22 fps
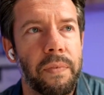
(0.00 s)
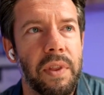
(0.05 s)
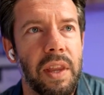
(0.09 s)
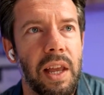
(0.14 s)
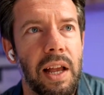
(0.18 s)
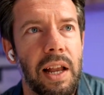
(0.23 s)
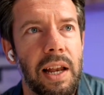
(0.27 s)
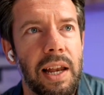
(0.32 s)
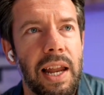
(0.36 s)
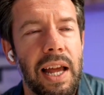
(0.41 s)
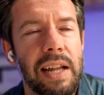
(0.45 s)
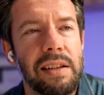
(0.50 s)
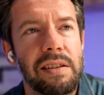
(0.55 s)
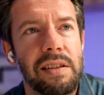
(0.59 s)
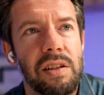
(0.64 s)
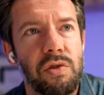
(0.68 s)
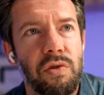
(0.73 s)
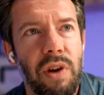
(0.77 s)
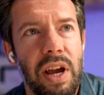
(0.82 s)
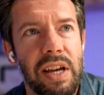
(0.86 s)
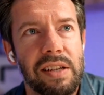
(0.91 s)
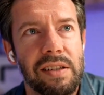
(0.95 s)
Let's
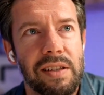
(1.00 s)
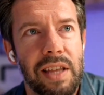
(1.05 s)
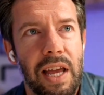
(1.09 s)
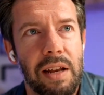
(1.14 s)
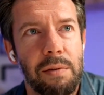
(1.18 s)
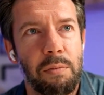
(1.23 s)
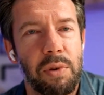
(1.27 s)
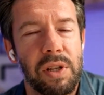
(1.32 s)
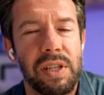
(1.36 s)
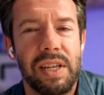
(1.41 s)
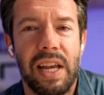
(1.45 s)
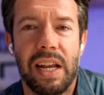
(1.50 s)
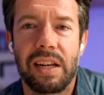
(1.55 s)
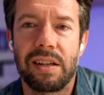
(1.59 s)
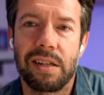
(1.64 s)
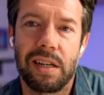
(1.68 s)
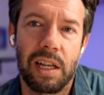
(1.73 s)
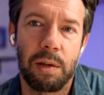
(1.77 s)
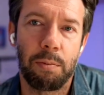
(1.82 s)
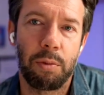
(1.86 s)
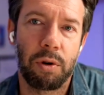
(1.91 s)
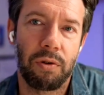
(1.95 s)
address then
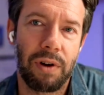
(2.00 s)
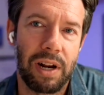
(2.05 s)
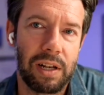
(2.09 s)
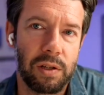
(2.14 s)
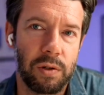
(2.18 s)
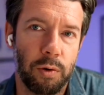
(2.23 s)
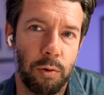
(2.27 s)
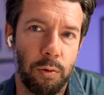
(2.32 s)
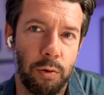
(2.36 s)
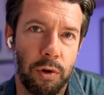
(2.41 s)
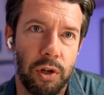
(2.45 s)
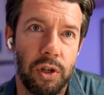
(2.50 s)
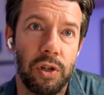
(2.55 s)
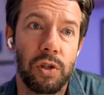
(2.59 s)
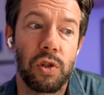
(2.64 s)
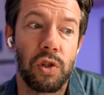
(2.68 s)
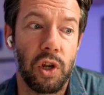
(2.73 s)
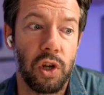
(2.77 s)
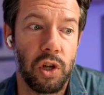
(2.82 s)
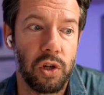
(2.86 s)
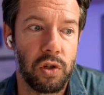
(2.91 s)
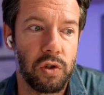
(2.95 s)
potentially parental
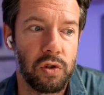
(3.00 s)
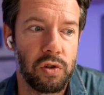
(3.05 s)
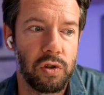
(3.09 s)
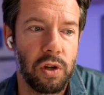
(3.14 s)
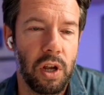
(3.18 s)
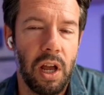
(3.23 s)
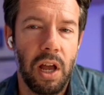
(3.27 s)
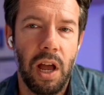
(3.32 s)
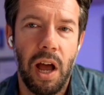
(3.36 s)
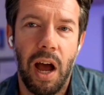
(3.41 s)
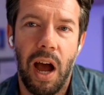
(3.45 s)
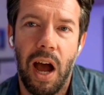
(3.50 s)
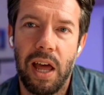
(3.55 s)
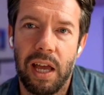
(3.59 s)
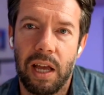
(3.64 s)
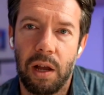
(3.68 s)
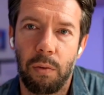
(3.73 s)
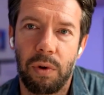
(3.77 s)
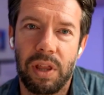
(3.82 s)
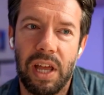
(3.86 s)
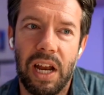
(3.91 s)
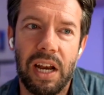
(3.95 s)
concerns. I
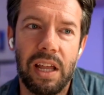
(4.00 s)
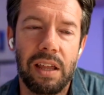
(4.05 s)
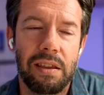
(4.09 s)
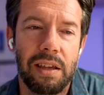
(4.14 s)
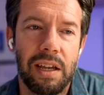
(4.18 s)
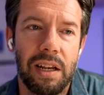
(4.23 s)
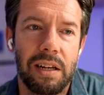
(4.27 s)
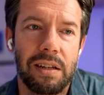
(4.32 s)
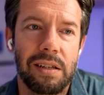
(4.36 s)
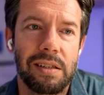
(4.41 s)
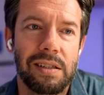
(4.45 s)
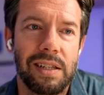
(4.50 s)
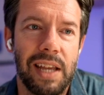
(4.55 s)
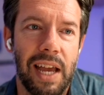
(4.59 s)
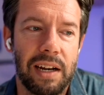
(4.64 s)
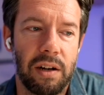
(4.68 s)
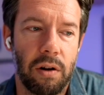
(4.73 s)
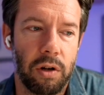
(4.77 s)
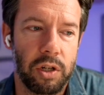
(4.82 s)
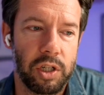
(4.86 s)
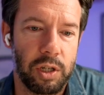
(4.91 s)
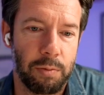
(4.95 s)
think with anything that's
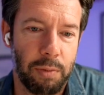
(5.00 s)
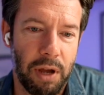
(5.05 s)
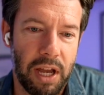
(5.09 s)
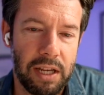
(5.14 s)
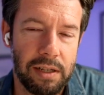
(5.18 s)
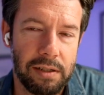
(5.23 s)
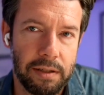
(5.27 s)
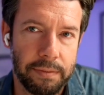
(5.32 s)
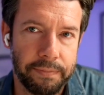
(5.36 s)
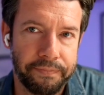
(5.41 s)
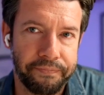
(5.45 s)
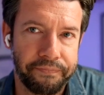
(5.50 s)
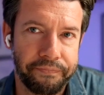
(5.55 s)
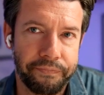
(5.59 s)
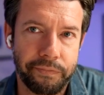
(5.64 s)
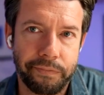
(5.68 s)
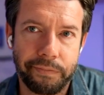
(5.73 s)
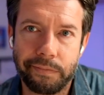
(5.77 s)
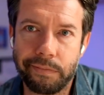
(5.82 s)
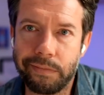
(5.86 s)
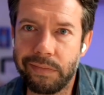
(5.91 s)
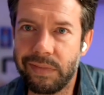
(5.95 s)
technology based,
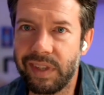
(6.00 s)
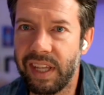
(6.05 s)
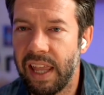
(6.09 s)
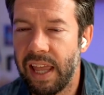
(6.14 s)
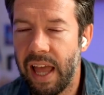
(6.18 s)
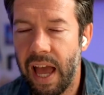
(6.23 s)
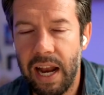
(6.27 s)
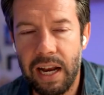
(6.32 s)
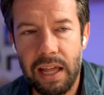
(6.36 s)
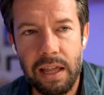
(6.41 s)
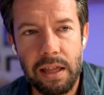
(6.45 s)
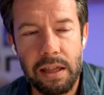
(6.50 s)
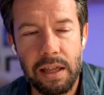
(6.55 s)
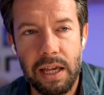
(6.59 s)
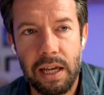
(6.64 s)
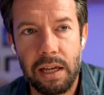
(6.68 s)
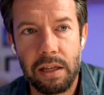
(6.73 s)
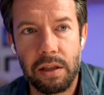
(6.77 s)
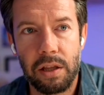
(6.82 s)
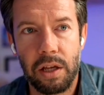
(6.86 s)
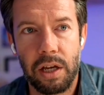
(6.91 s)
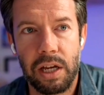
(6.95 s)

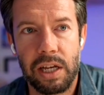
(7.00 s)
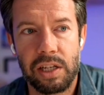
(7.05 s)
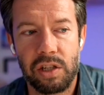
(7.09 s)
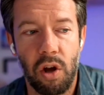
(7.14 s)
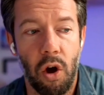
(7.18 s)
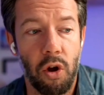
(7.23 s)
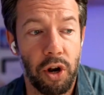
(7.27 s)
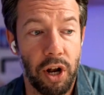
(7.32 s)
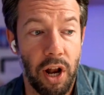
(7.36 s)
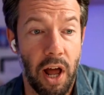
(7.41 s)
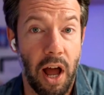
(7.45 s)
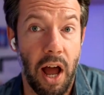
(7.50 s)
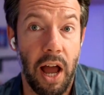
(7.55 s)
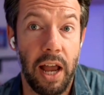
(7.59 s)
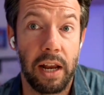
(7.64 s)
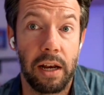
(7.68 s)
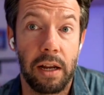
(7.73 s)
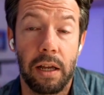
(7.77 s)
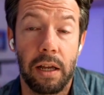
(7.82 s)
anything that is online,